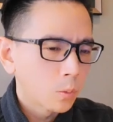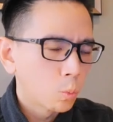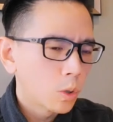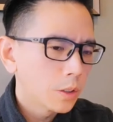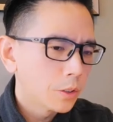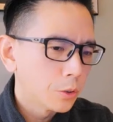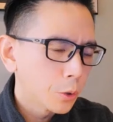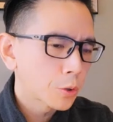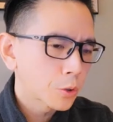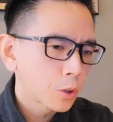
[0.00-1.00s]
than what
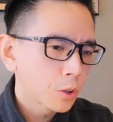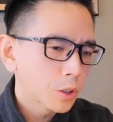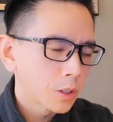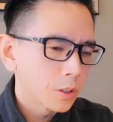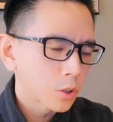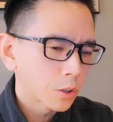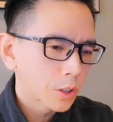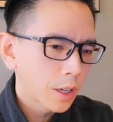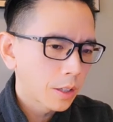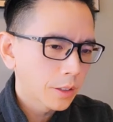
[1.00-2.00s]
your surgeons
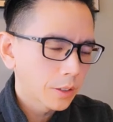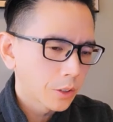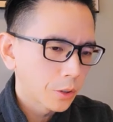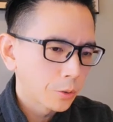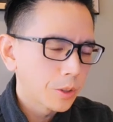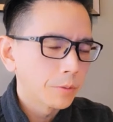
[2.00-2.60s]
are telling you.